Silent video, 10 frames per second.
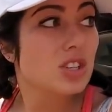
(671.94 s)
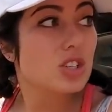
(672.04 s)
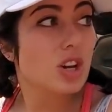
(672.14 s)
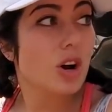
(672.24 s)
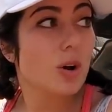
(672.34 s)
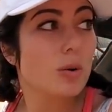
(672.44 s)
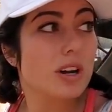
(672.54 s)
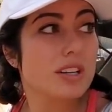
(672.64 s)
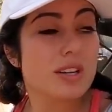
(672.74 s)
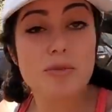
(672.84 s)

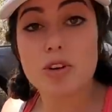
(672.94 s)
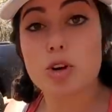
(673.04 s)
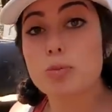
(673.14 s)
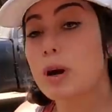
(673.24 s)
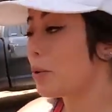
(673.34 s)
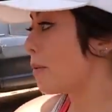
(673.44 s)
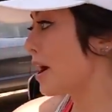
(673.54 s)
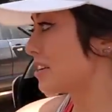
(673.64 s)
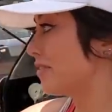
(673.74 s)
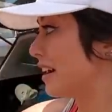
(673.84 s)
So some of our group went
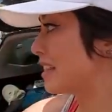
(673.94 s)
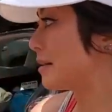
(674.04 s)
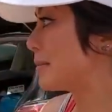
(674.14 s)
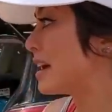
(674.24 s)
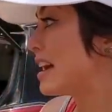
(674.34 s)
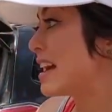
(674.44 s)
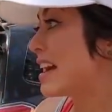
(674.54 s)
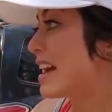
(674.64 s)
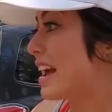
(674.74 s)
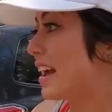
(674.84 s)
back to find them,
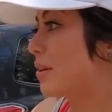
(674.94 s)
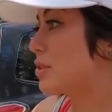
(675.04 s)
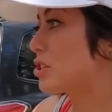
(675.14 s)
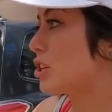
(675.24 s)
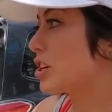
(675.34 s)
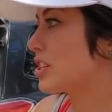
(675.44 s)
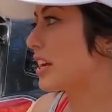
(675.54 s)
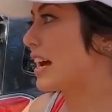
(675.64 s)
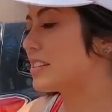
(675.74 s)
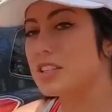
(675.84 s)
and we just talked to
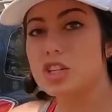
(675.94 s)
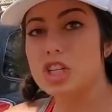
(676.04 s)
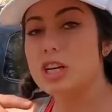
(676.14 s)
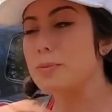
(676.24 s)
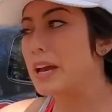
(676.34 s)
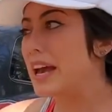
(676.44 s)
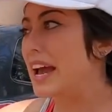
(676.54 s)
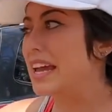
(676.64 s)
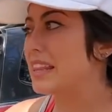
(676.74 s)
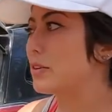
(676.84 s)
the guys in the Jeep,
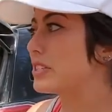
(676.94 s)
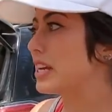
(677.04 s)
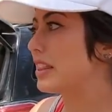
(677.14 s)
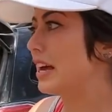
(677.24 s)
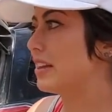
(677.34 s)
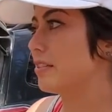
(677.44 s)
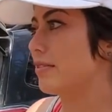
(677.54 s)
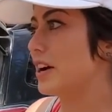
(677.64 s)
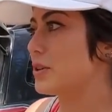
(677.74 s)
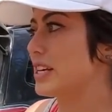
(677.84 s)
and they were saying that the
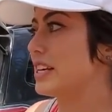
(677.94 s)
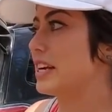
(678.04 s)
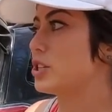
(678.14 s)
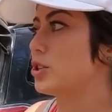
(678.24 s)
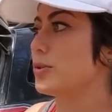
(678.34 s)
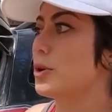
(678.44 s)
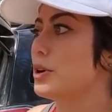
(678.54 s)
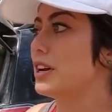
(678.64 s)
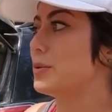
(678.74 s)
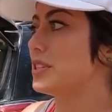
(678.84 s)
fire's like next to the
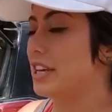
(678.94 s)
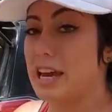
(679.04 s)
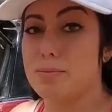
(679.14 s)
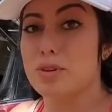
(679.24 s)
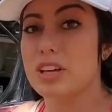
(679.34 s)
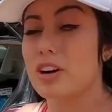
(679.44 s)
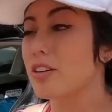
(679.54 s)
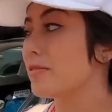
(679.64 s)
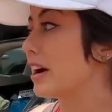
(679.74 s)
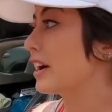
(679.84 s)
road. It was a camper that
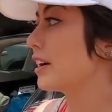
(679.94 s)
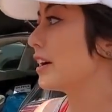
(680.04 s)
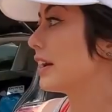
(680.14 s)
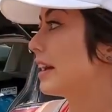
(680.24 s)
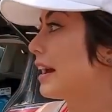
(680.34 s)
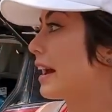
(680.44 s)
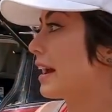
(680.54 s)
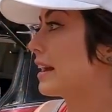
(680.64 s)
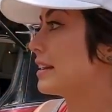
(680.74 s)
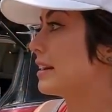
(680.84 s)
caught fire,
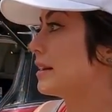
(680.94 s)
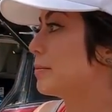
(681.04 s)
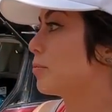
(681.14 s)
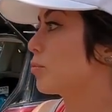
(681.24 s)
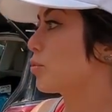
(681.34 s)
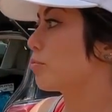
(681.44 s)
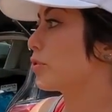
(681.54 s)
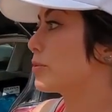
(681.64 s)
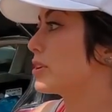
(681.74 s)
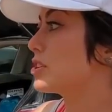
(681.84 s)
and um, we
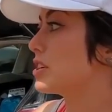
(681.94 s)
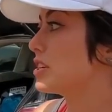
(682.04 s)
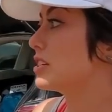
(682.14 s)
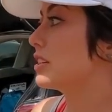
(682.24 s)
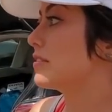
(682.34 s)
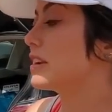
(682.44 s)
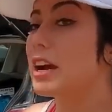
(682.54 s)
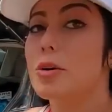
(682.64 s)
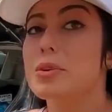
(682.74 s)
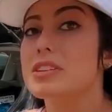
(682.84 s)
pretty much need to leave
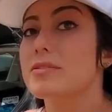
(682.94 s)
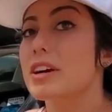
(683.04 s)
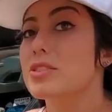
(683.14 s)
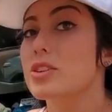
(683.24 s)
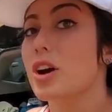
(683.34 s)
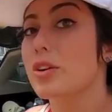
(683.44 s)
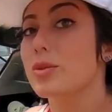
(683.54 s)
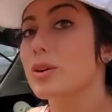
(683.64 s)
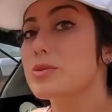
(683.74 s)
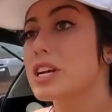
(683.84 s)
now because the fire's not
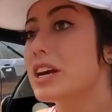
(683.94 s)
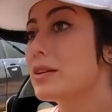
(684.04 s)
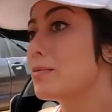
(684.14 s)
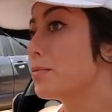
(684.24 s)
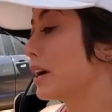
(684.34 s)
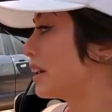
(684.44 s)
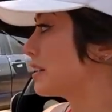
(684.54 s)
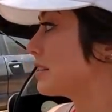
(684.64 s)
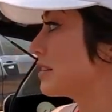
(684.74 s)
on the road yet, but